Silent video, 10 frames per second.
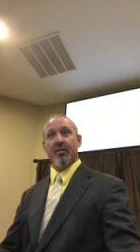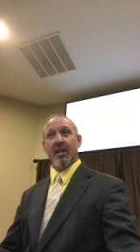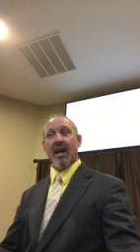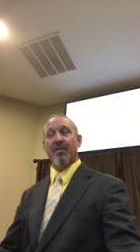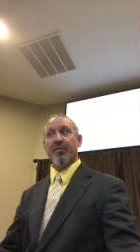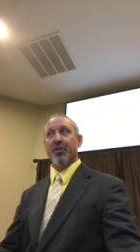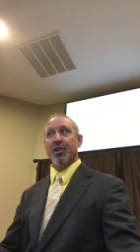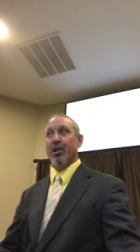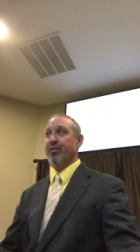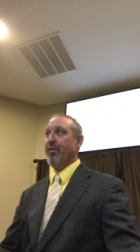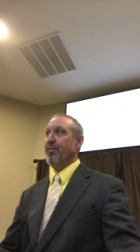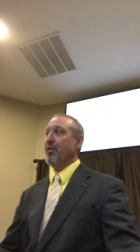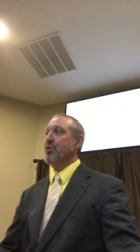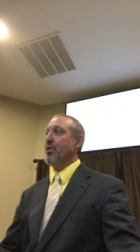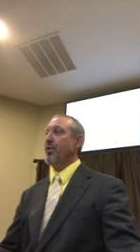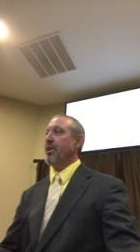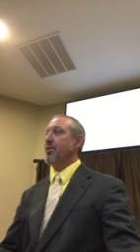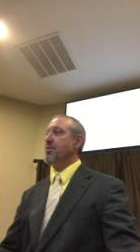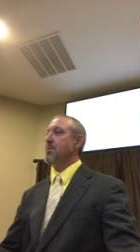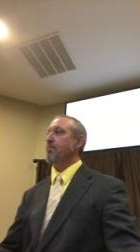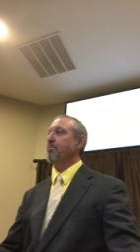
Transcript: life of the church for the first 30 years.